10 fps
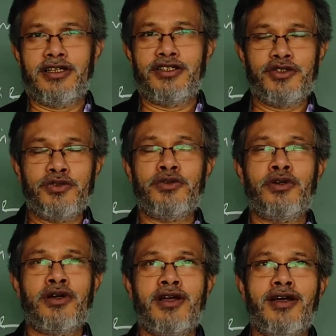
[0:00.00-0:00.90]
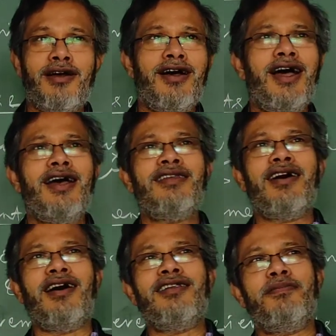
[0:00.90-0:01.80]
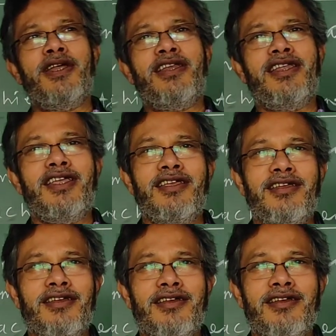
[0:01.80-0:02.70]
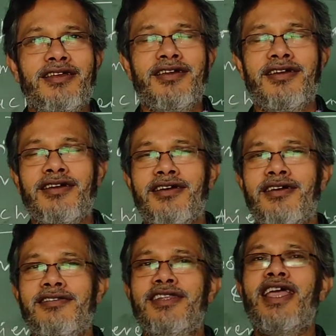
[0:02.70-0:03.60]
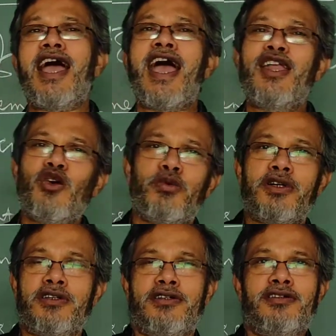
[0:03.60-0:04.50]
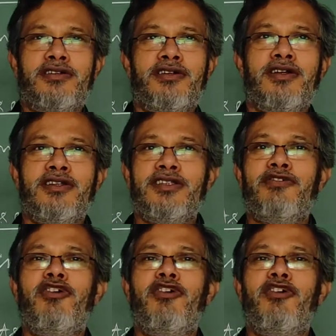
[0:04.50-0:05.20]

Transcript: to, and ultimately they hand over, they